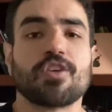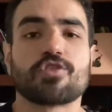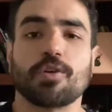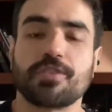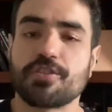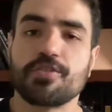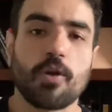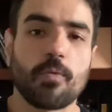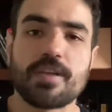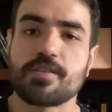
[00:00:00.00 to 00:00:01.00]
so there's
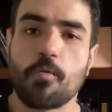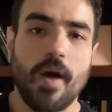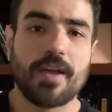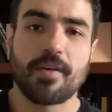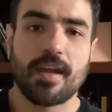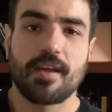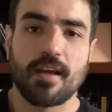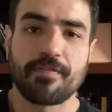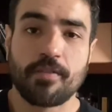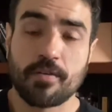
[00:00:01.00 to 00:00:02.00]
no reason why you
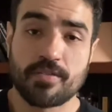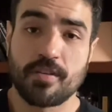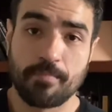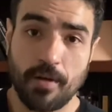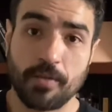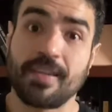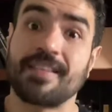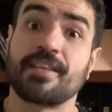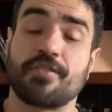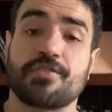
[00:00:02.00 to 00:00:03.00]
cannot focus on both,
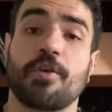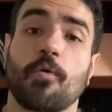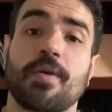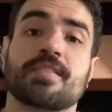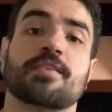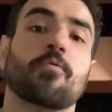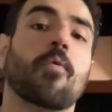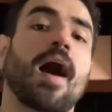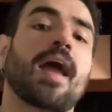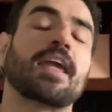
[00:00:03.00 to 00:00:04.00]
and there's no reason
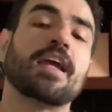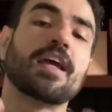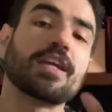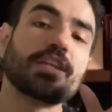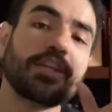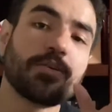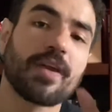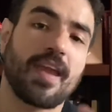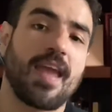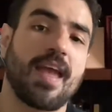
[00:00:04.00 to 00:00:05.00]
why you
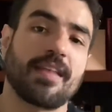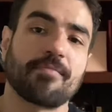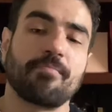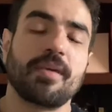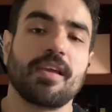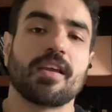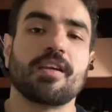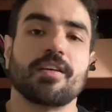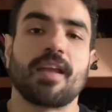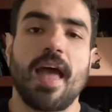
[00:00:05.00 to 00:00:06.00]
can't be
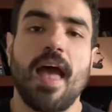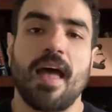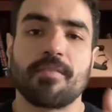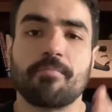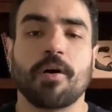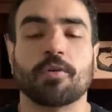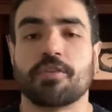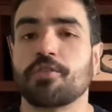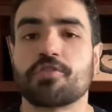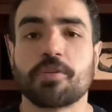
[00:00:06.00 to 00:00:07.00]
good at both.
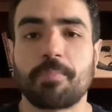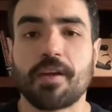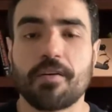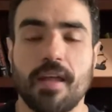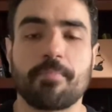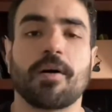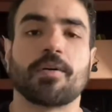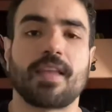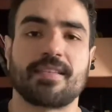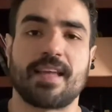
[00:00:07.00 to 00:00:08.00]
You should be good at
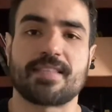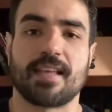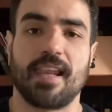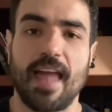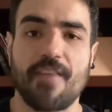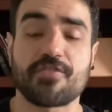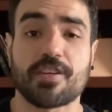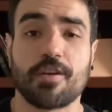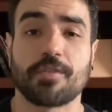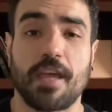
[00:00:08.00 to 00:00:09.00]
both, and that's a life
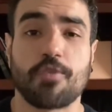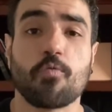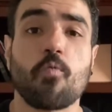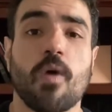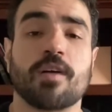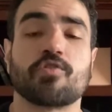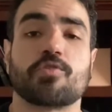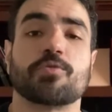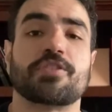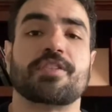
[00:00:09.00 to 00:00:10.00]
skill that you want
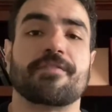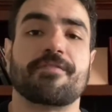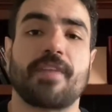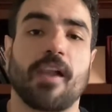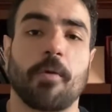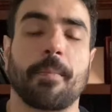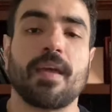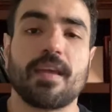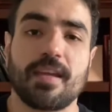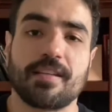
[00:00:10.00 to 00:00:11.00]
to develop.
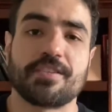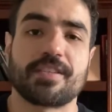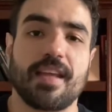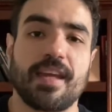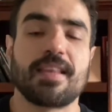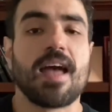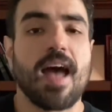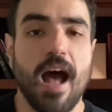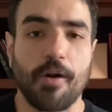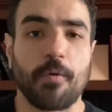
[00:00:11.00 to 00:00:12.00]
Inner state,
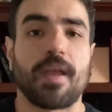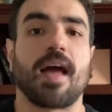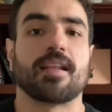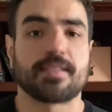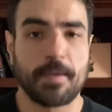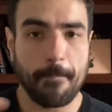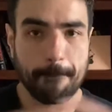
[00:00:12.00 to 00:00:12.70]
outer reality.